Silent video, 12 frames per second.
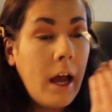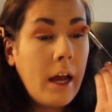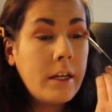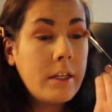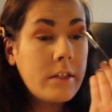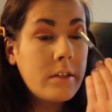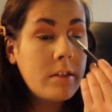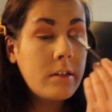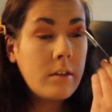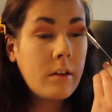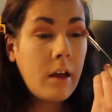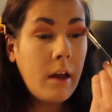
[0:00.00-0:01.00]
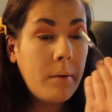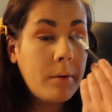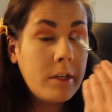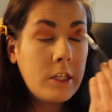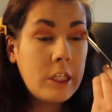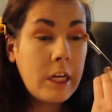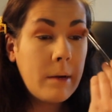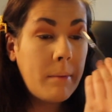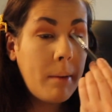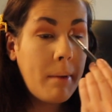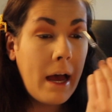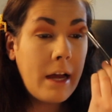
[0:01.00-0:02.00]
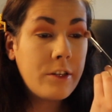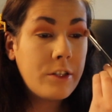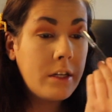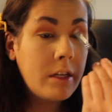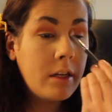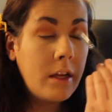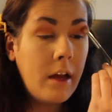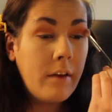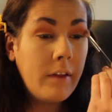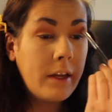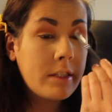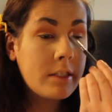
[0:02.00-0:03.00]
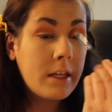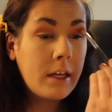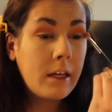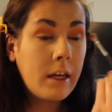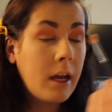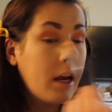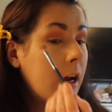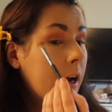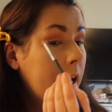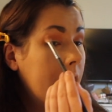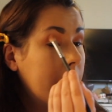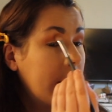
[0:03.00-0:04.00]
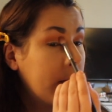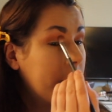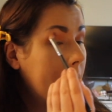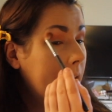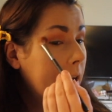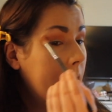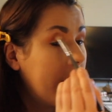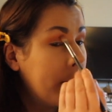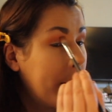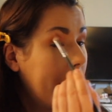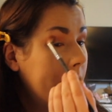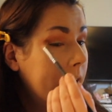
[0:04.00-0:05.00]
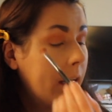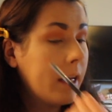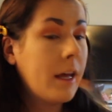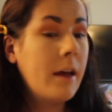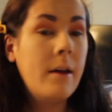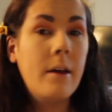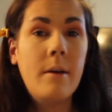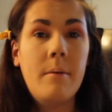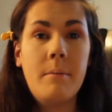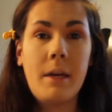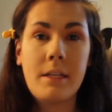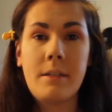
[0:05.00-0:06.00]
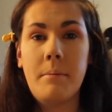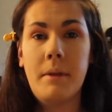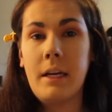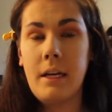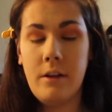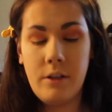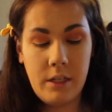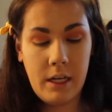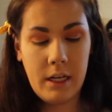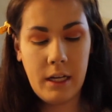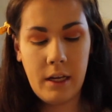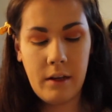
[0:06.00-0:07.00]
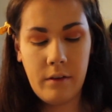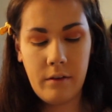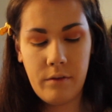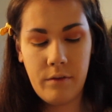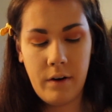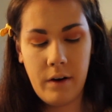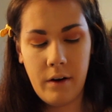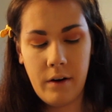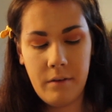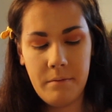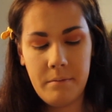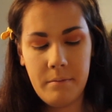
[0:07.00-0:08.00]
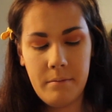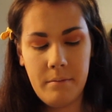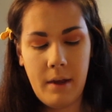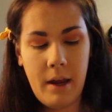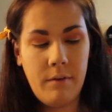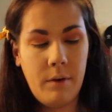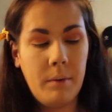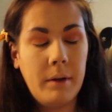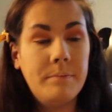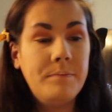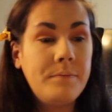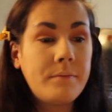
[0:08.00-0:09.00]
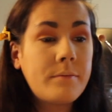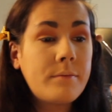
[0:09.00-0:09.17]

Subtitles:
I want to share my passion of like skincare and like makeup and like make something entertaining for everyone.